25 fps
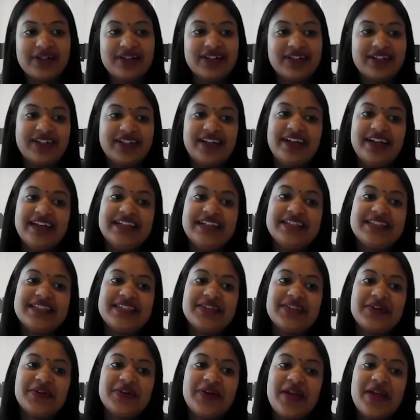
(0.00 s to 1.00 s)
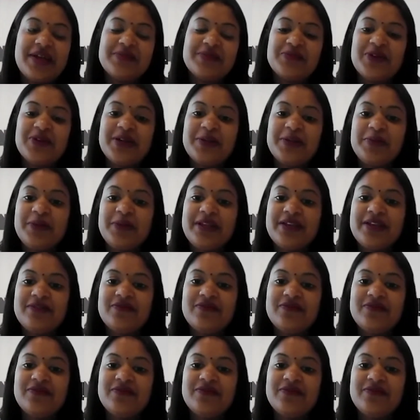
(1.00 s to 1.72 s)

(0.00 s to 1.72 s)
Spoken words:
Okay, so MYOB